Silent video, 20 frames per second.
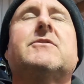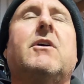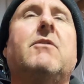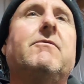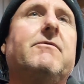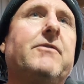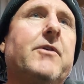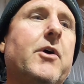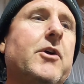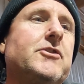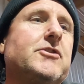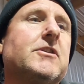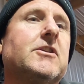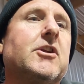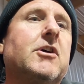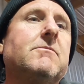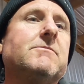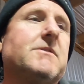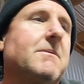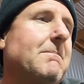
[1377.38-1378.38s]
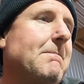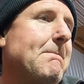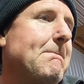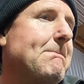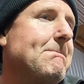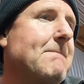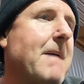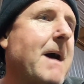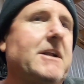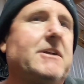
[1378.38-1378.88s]
So virgin looms are
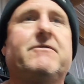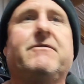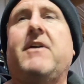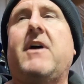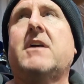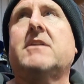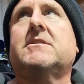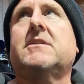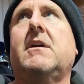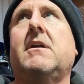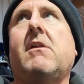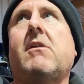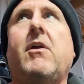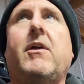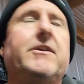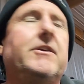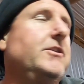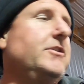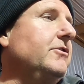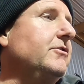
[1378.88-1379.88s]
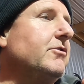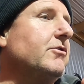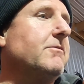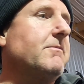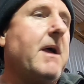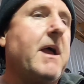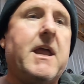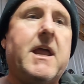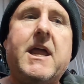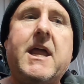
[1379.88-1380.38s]
much faster. Like you can do
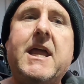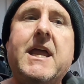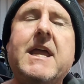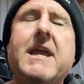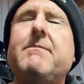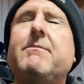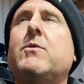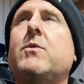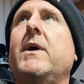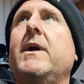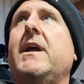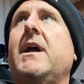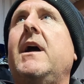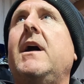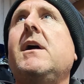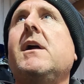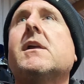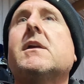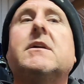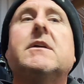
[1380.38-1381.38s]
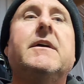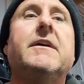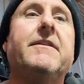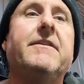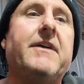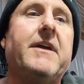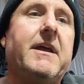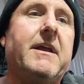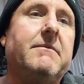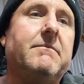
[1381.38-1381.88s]
them a heap quicker
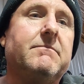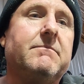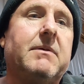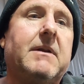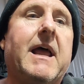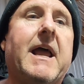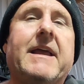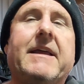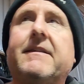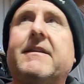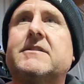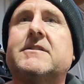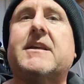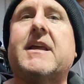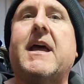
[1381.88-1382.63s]
than playing this game.